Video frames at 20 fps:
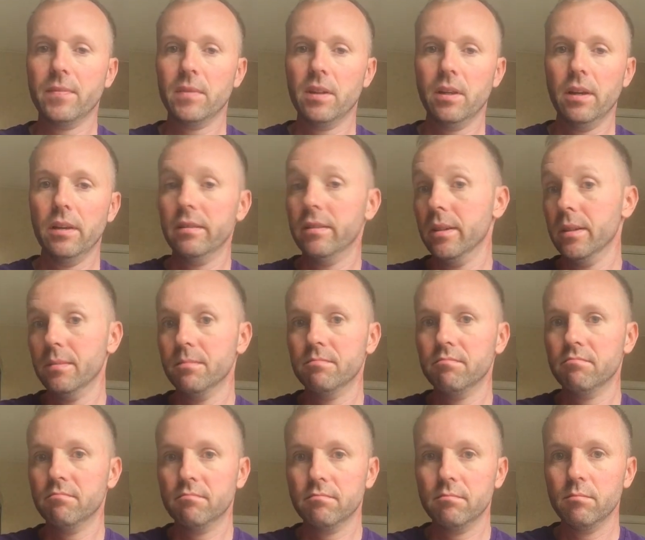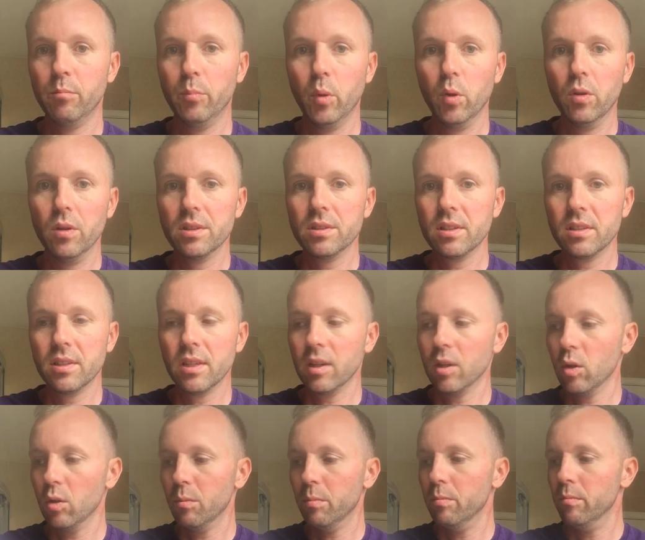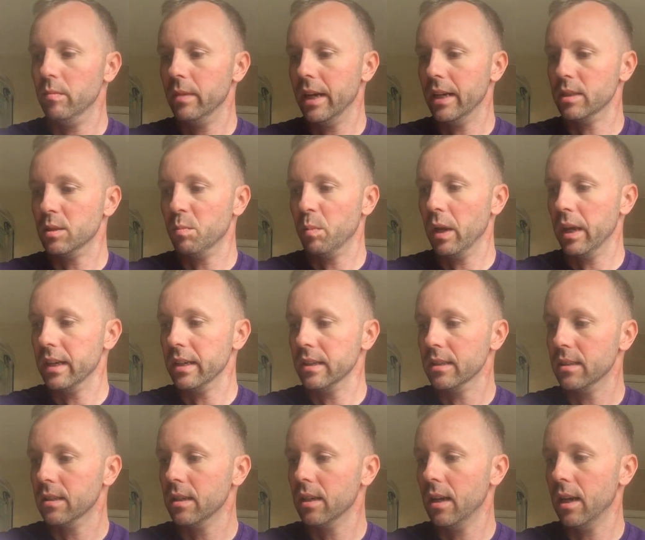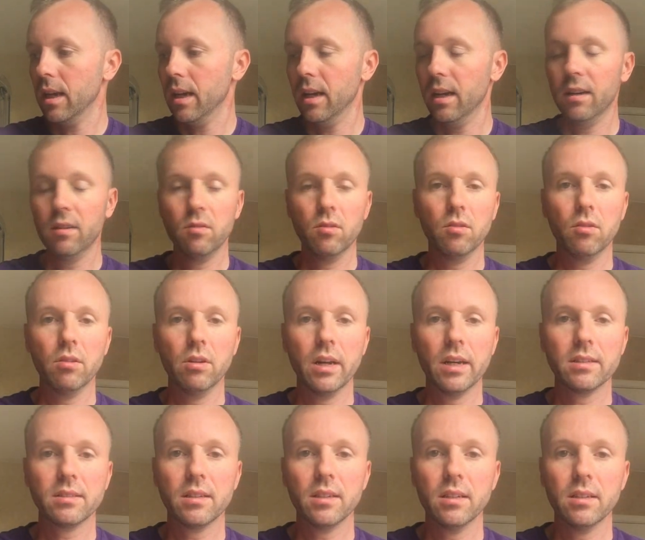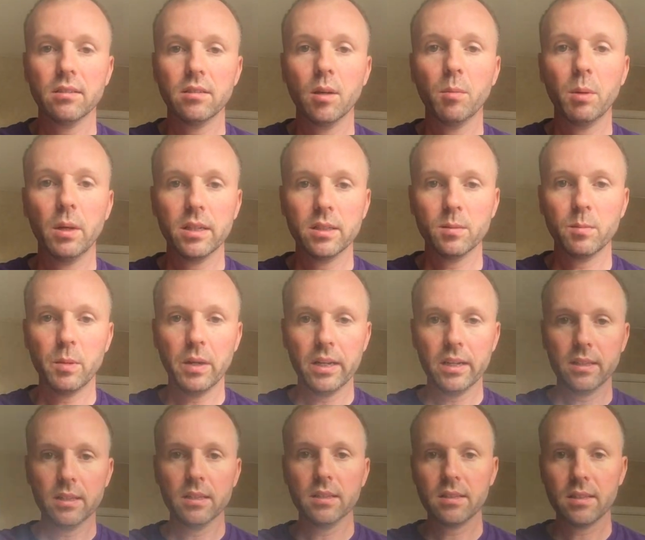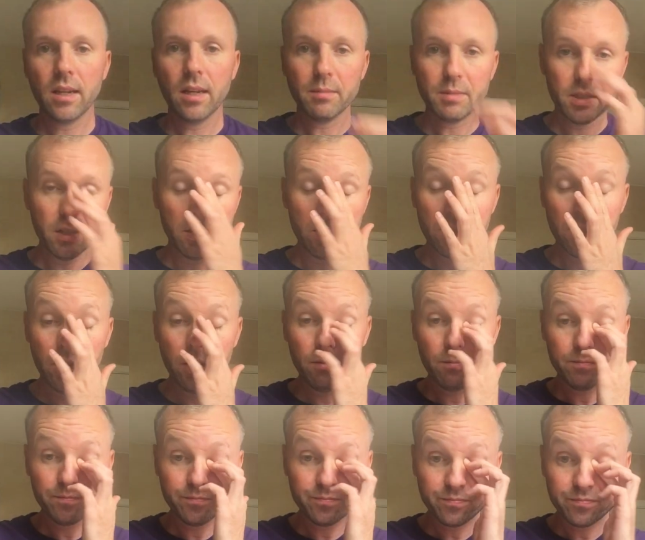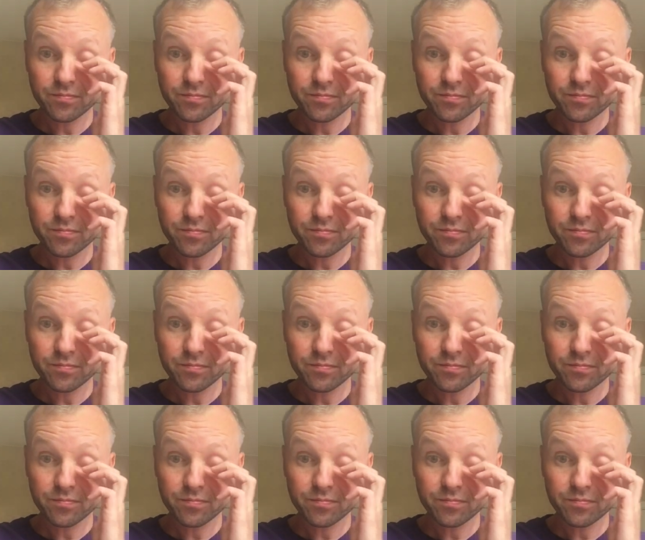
either bought as a single edge blade or as a double edge blade that's snapped in two.